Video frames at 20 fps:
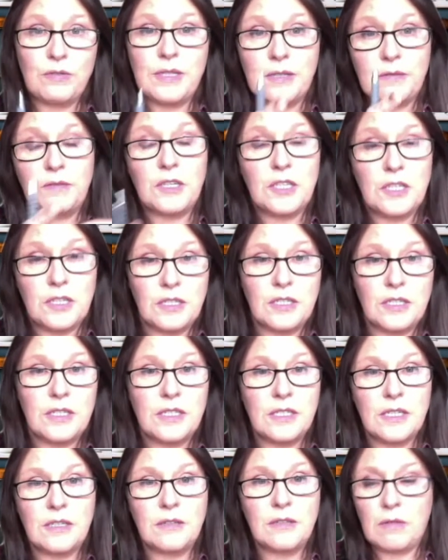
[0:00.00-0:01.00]

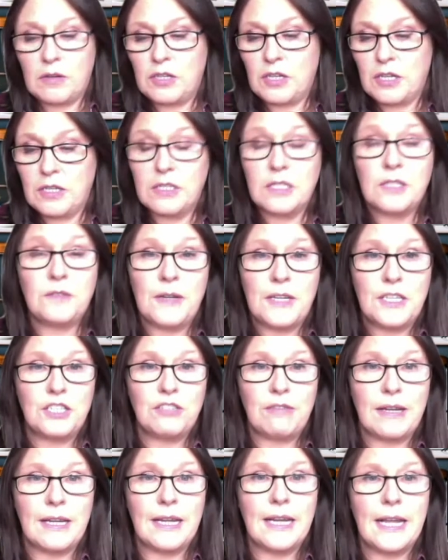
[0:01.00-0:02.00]
learners and learners
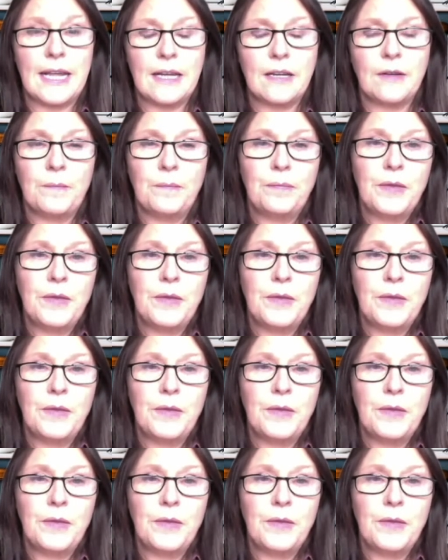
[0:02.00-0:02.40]
featuring in it.